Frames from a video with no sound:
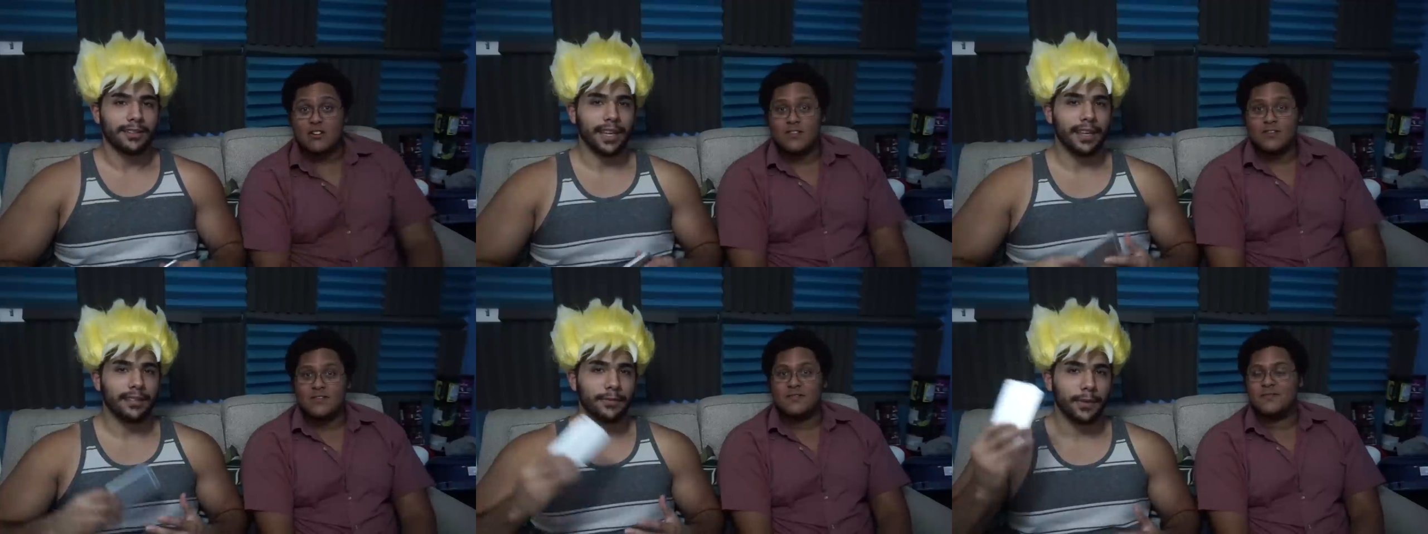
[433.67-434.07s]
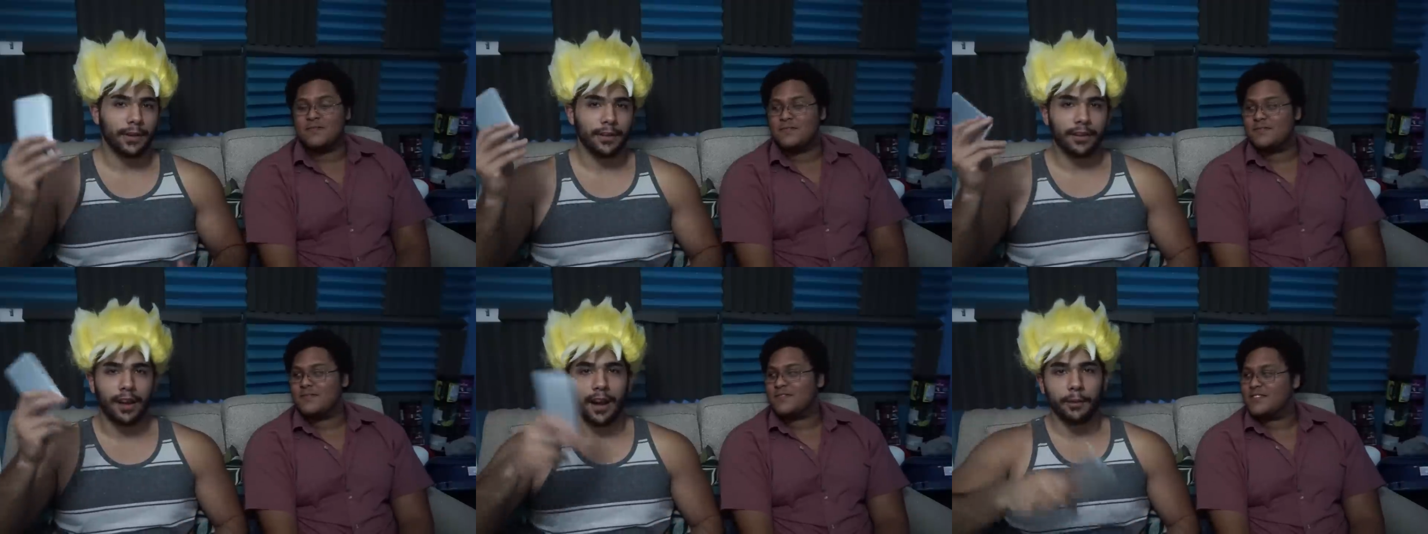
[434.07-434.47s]
Speaker 1: Stainsville,
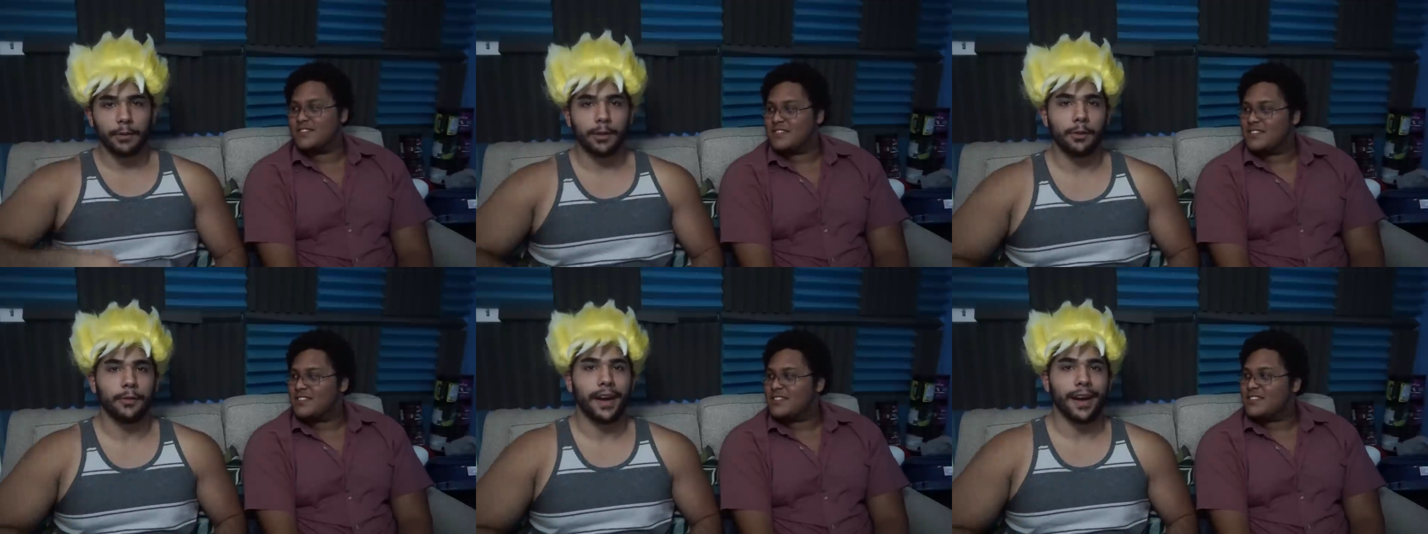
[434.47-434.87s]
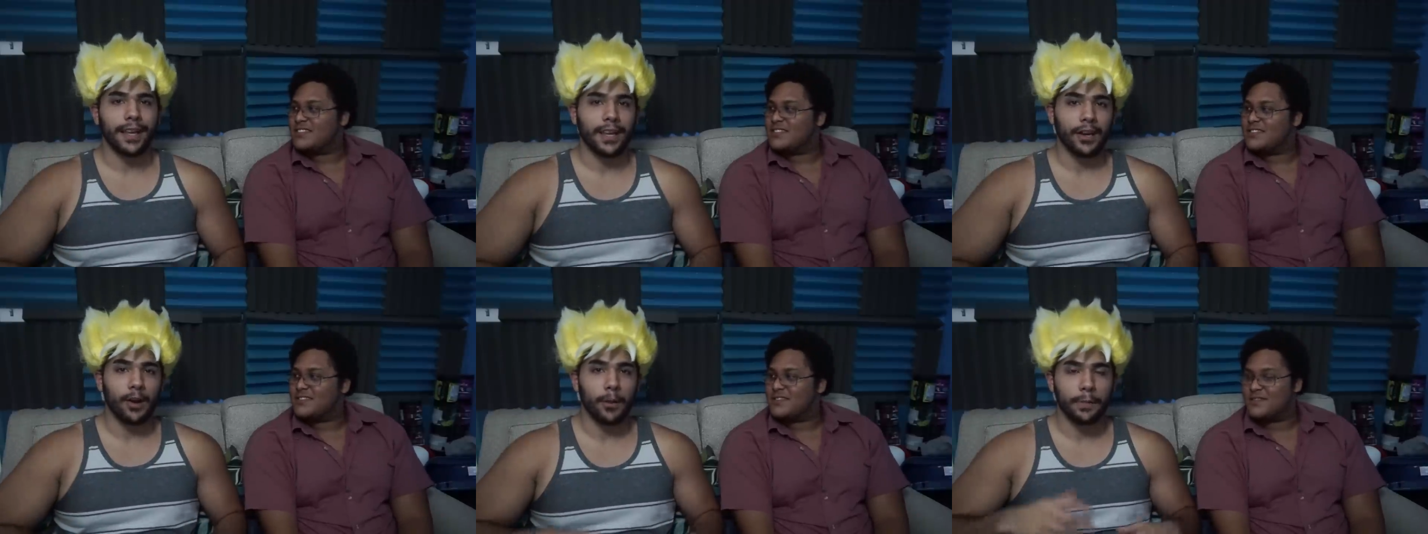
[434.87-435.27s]
you know how we do out
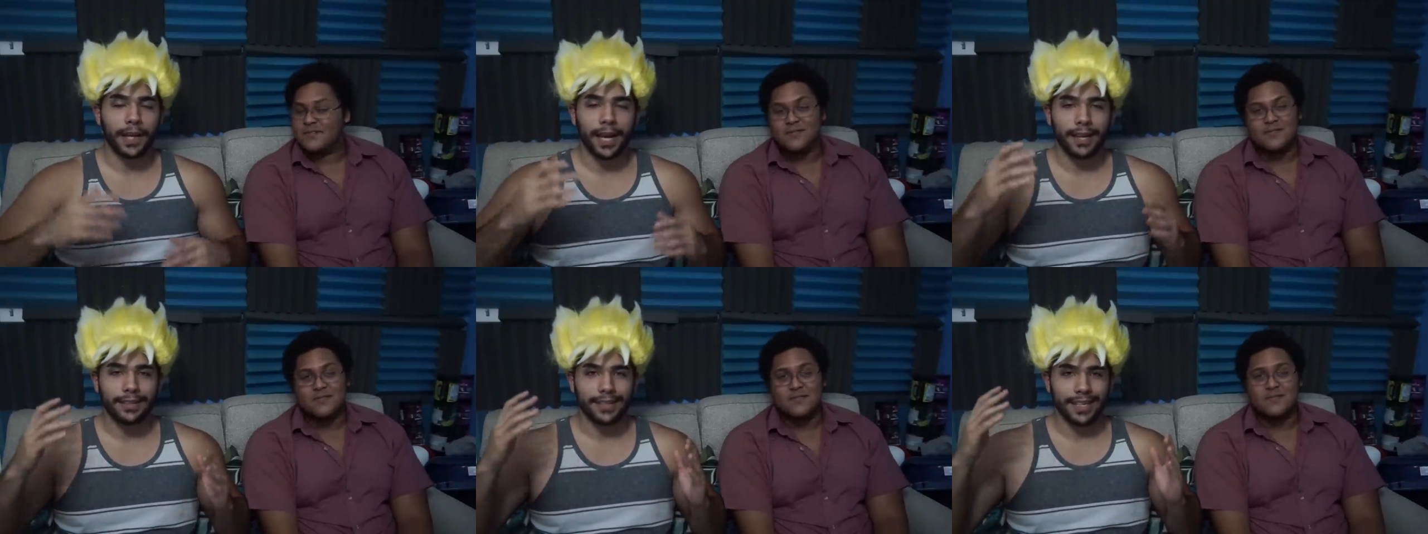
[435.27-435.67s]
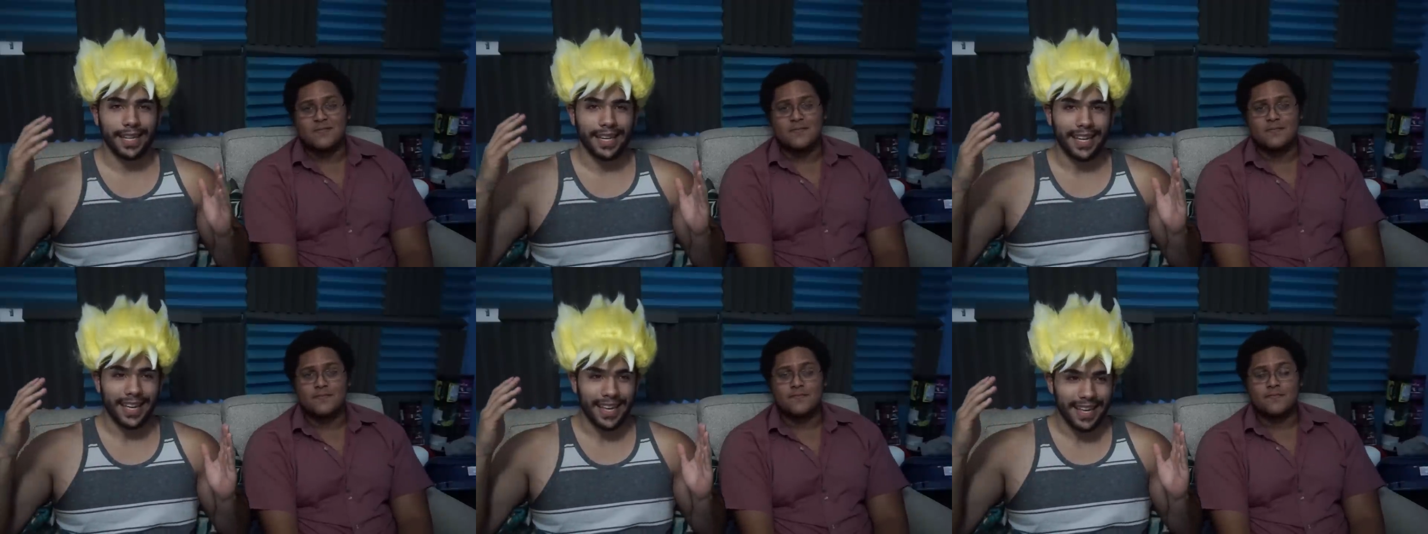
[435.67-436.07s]
here. Hope you guys
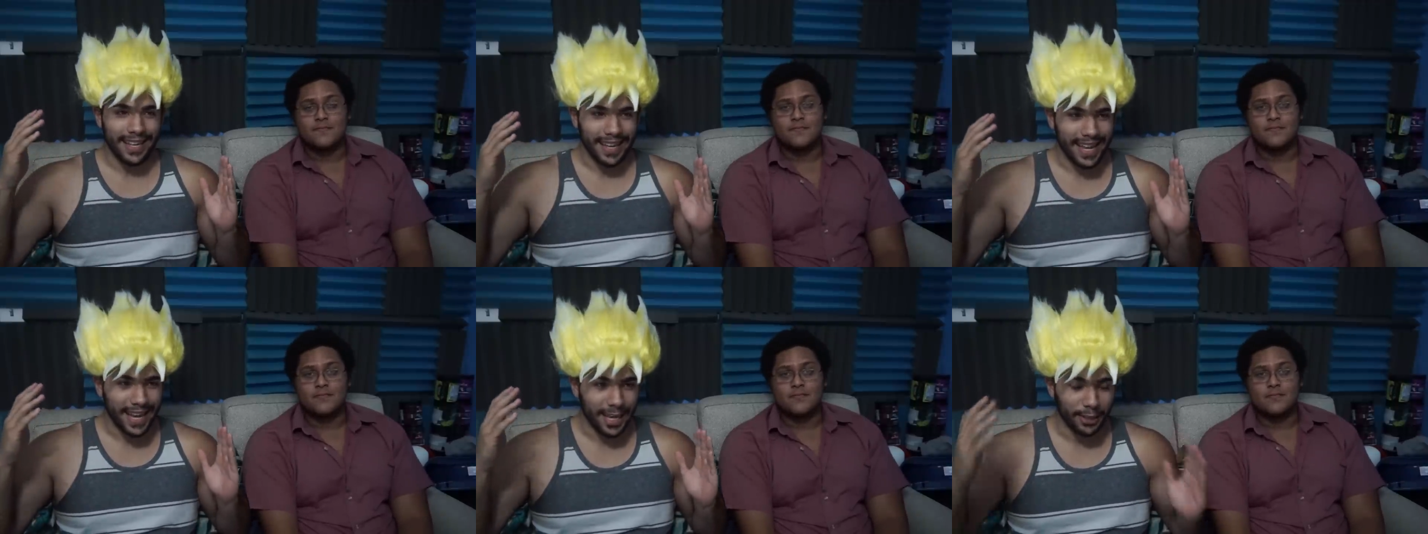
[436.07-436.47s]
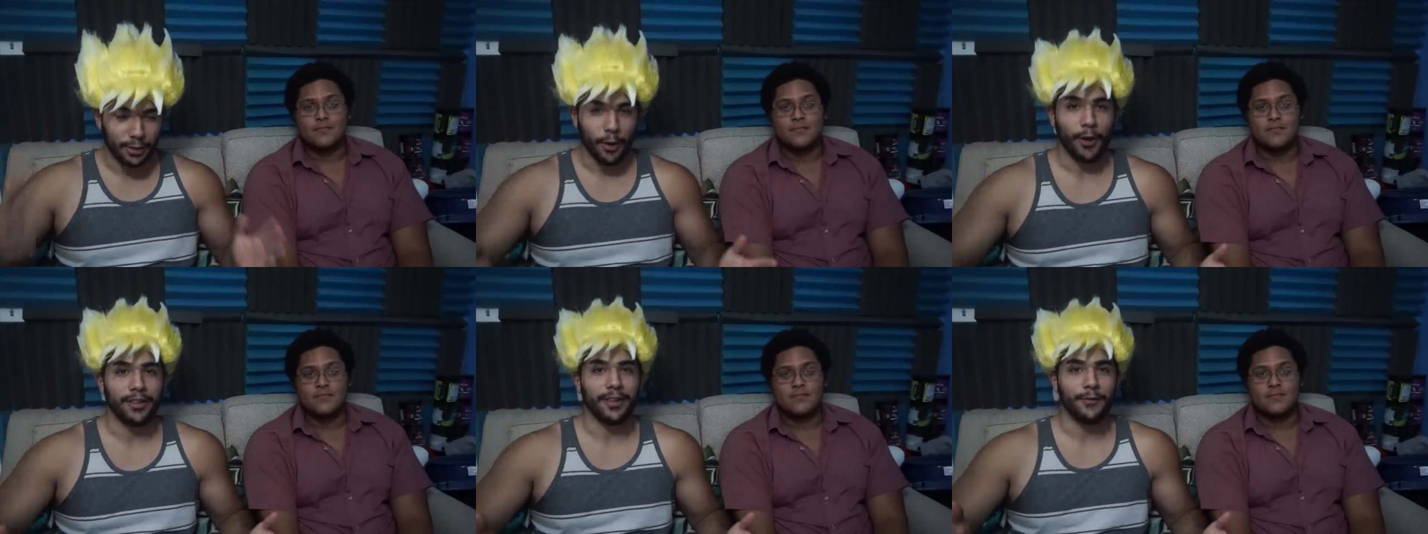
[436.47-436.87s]

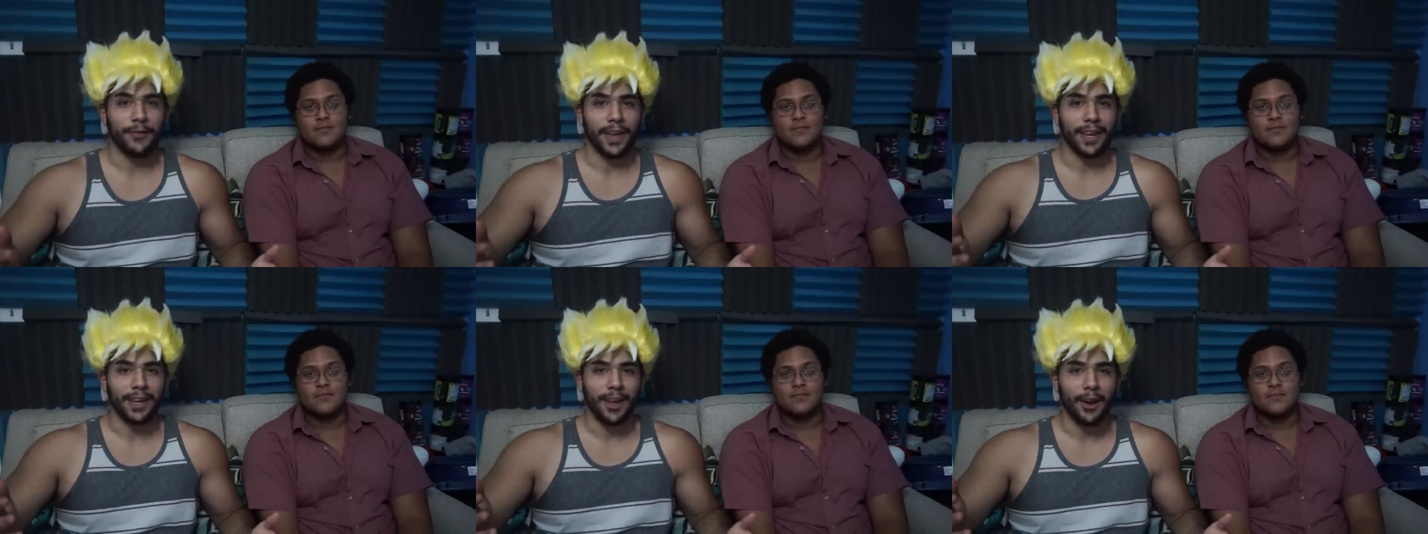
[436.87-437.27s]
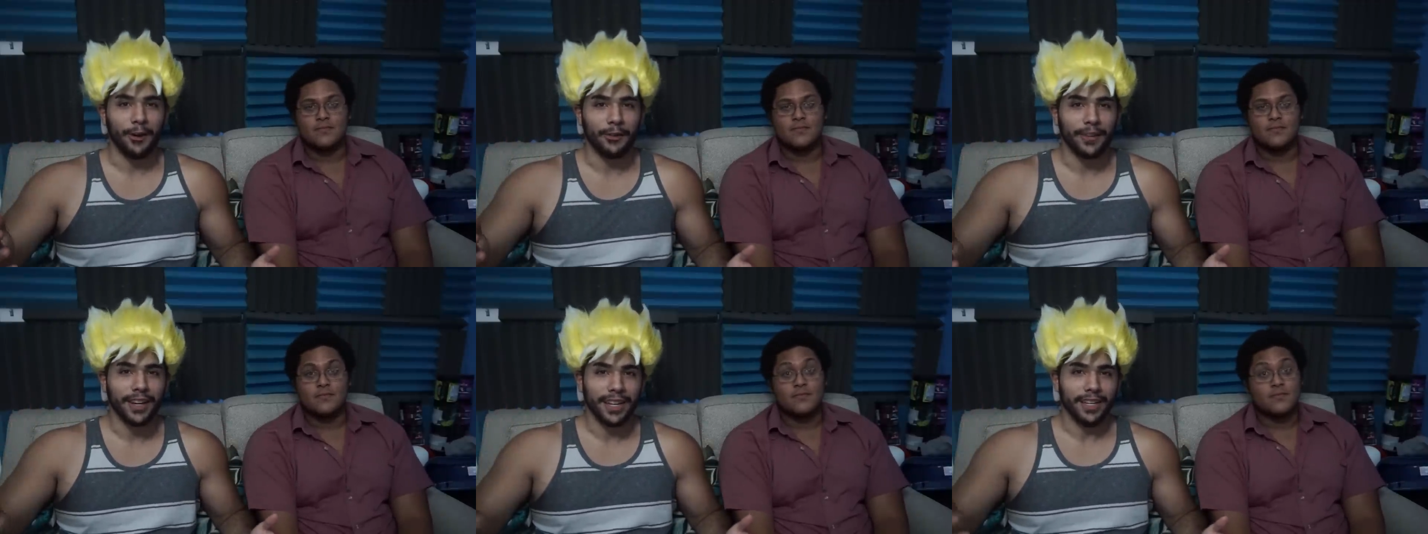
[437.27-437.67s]
enjoyed the
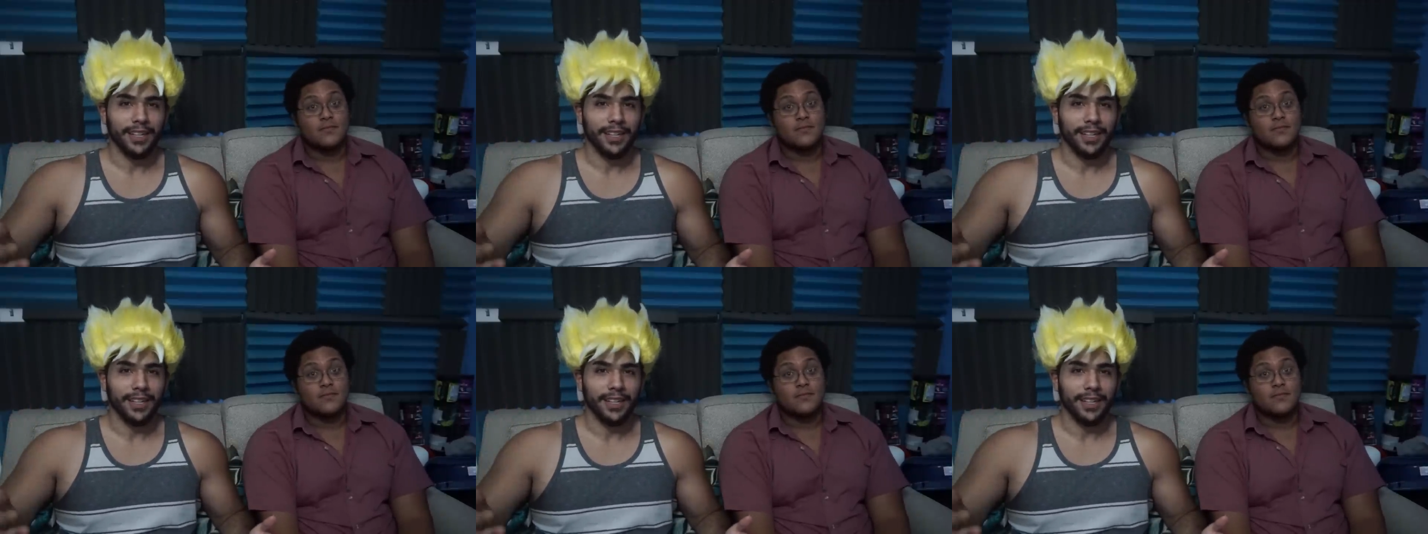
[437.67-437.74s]
video.